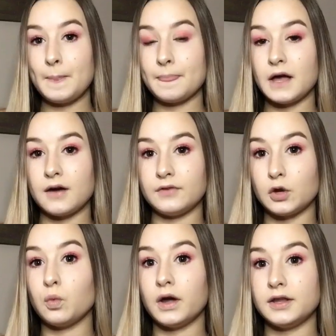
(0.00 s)
of like
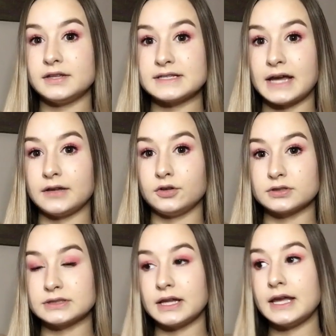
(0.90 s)
what the side
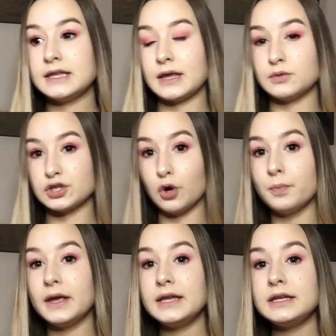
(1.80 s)
looked like that was
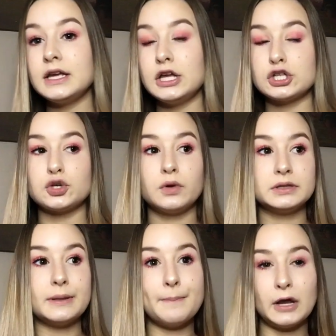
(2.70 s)
open. So like
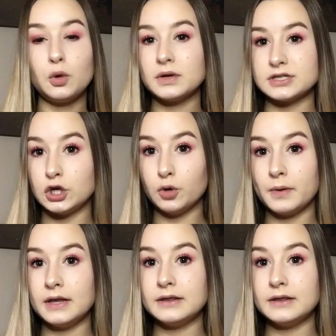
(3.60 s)
the metal wasn't open,